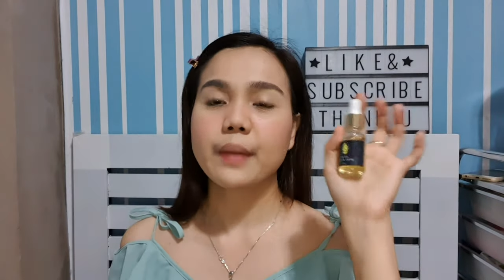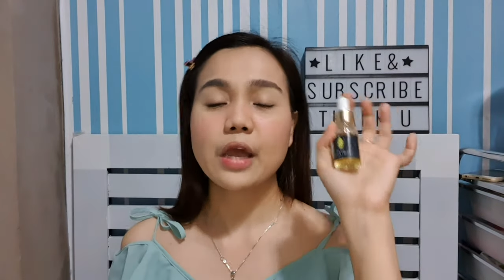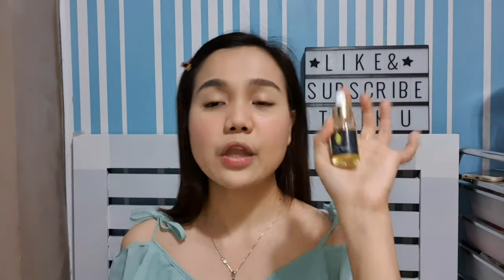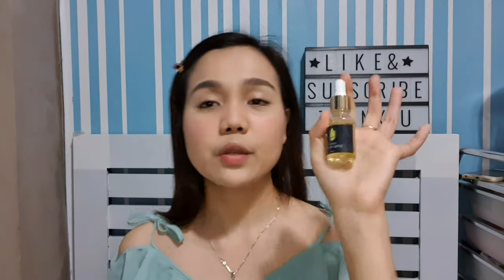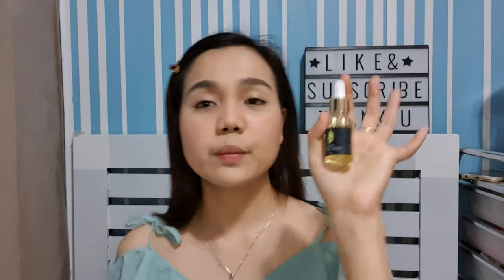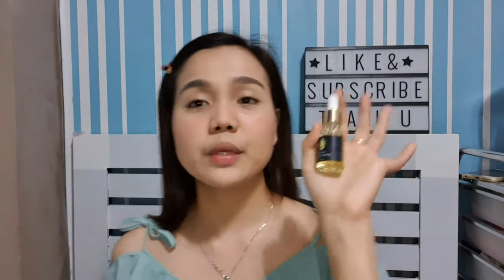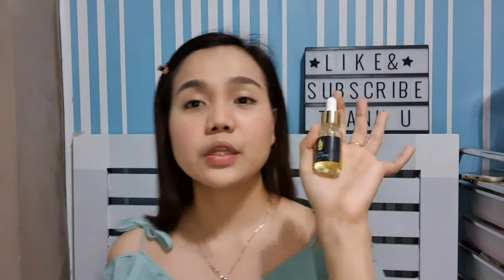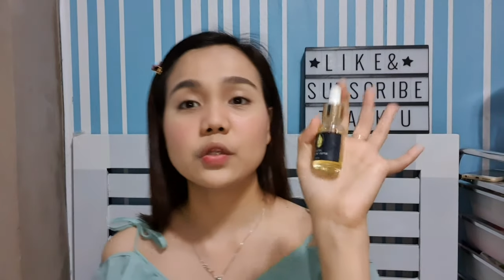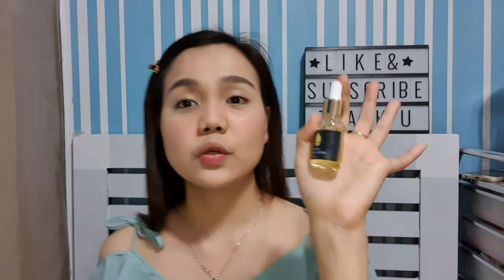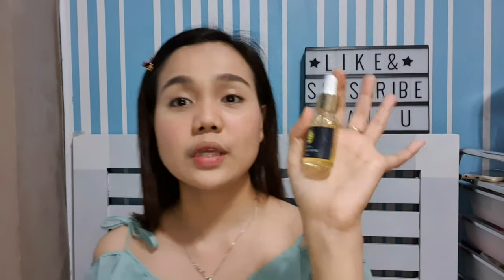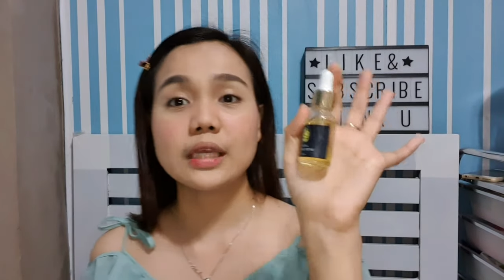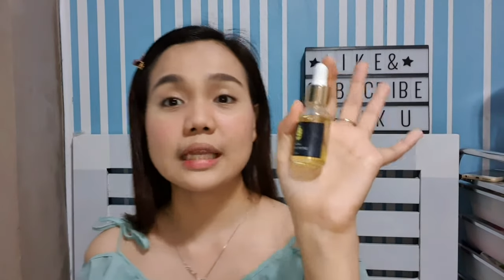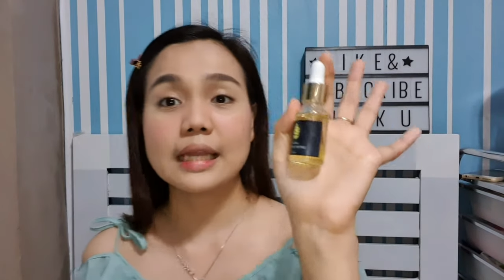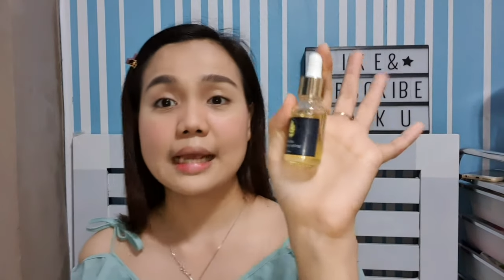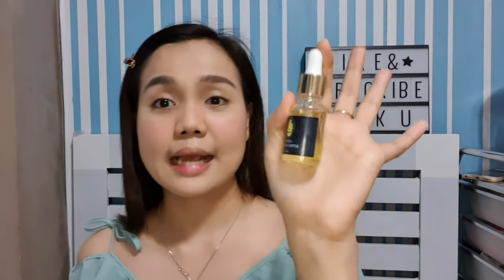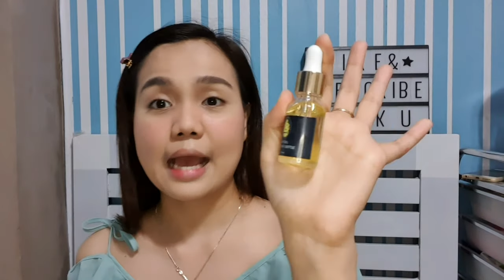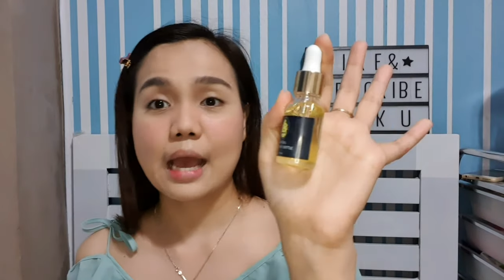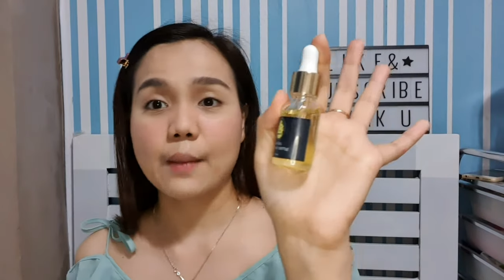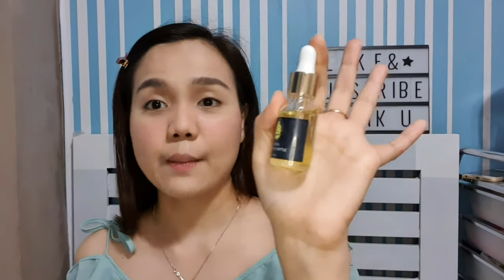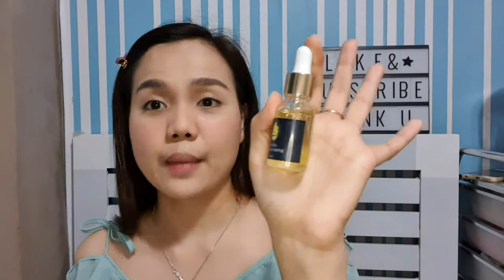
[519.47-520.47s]
Ano ba to
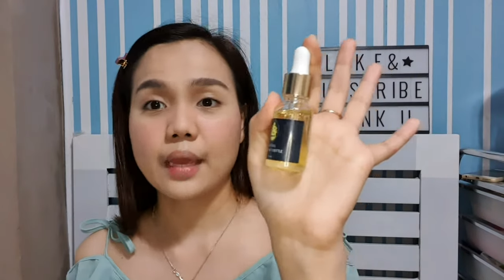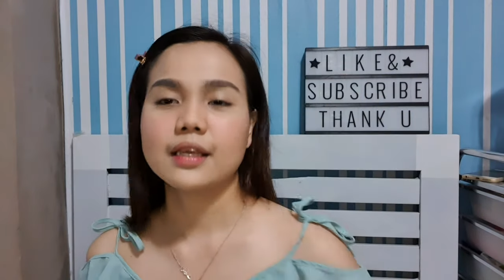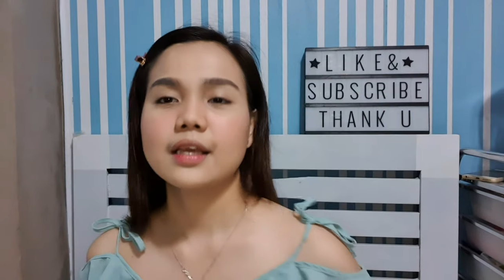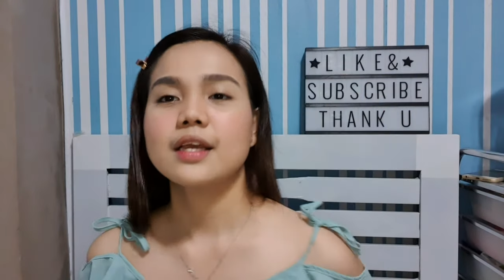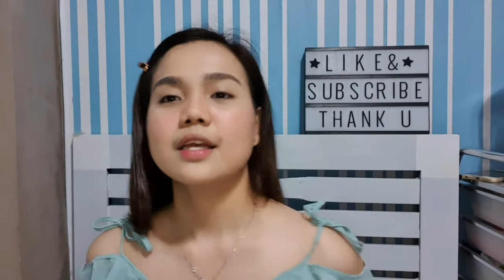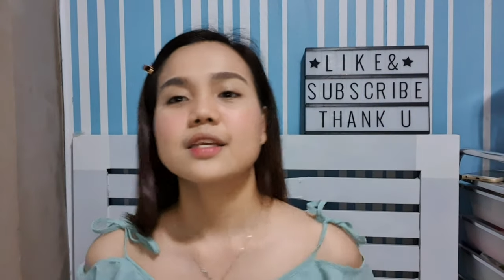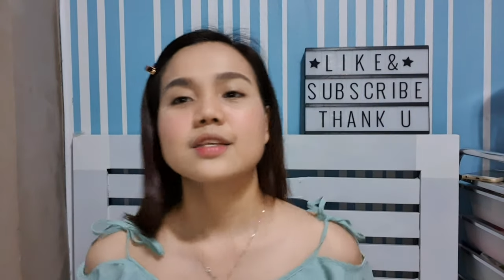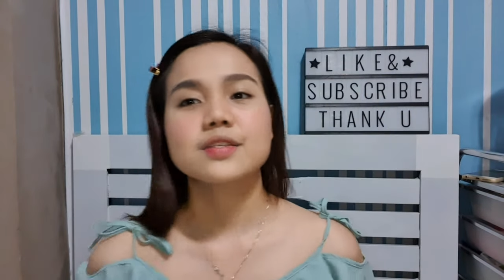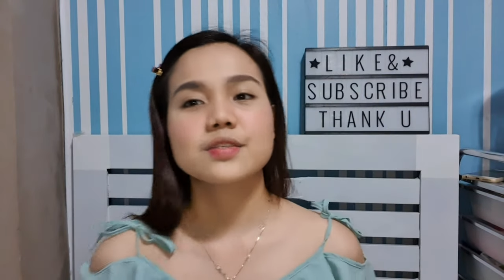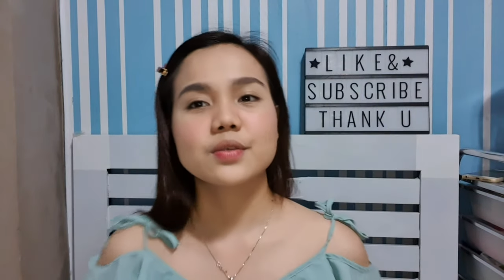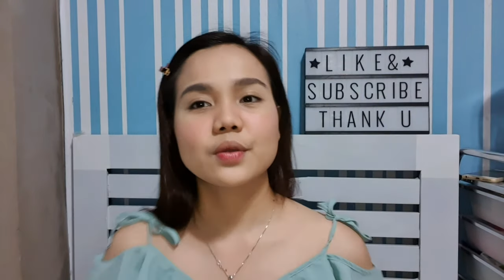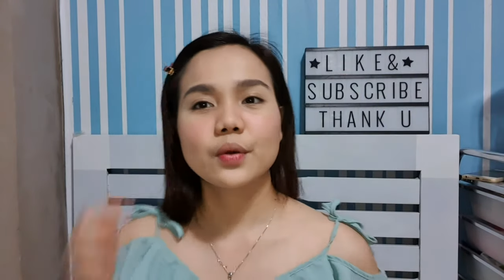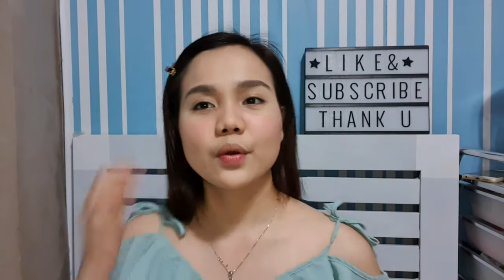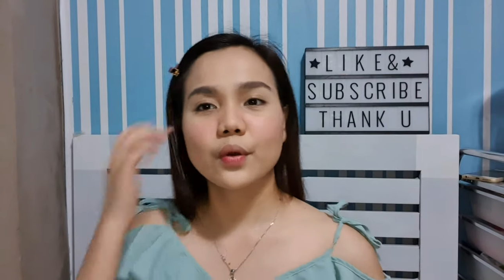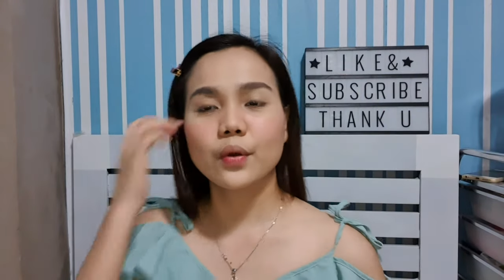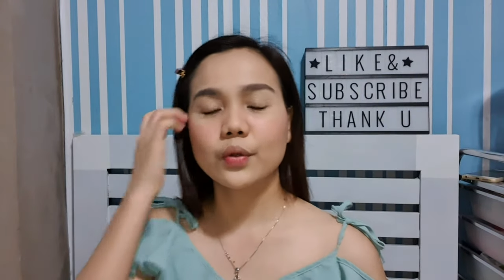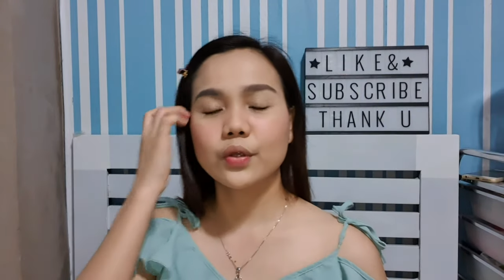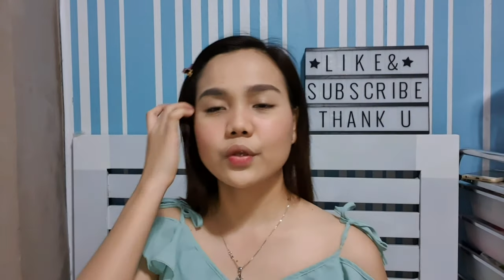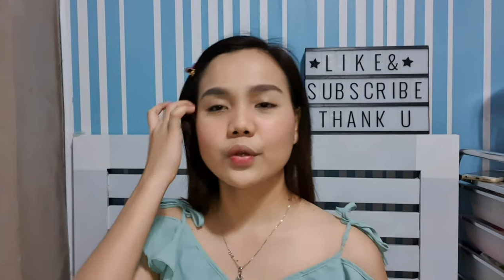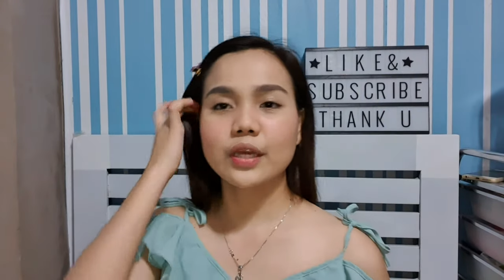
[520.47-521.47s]
ginagamit?
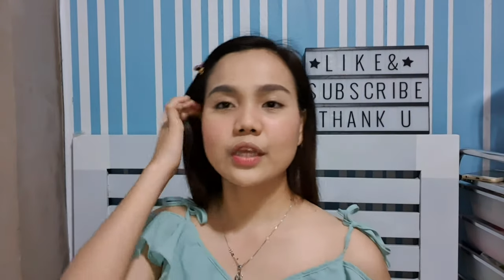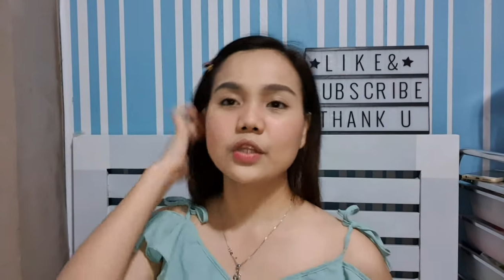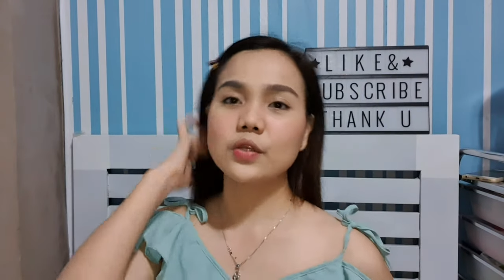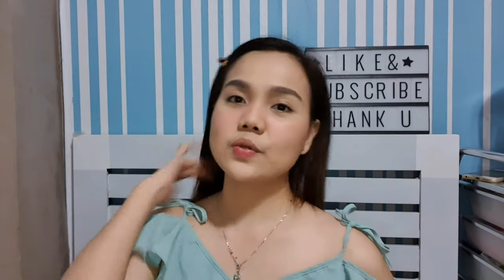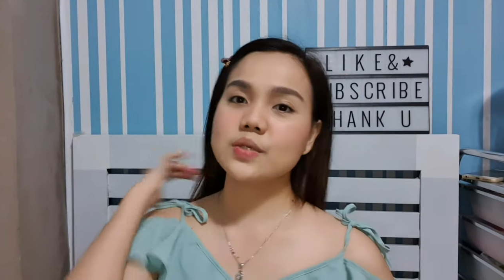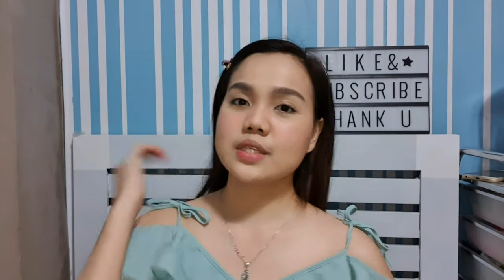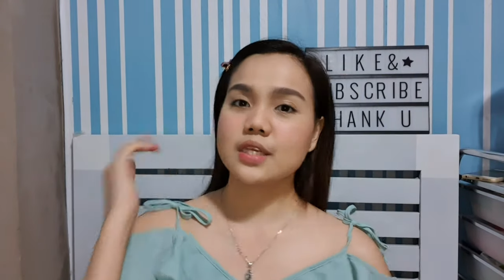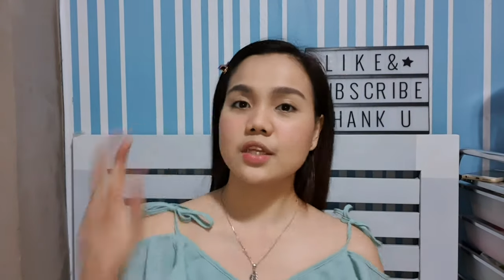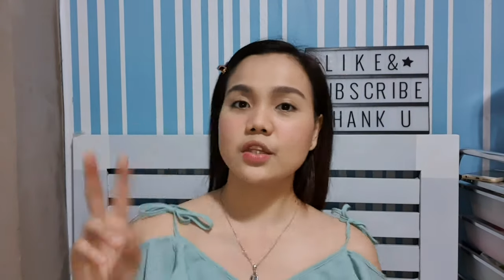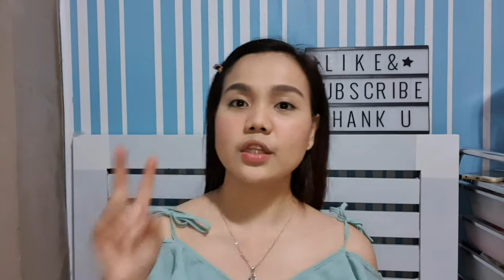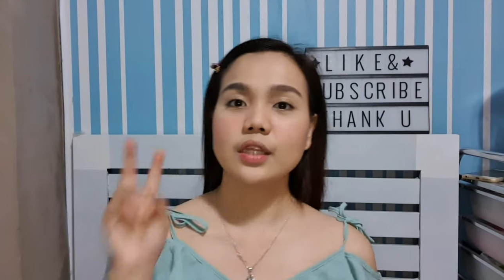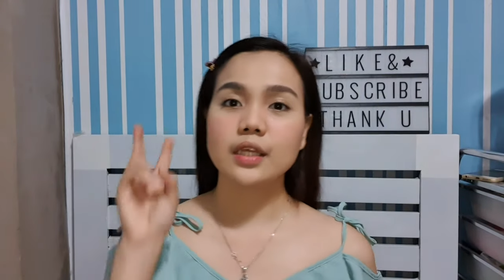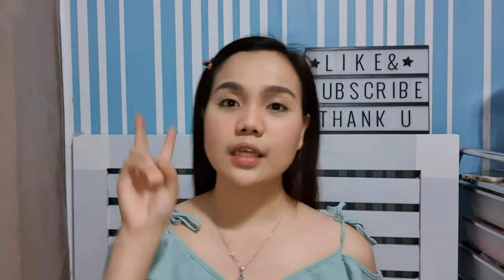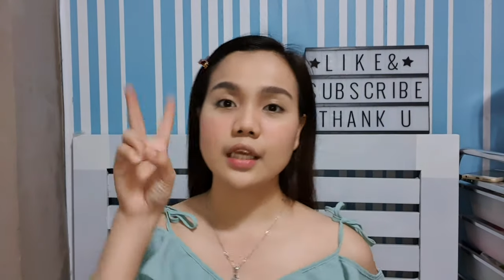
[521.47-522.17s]
So, you can use it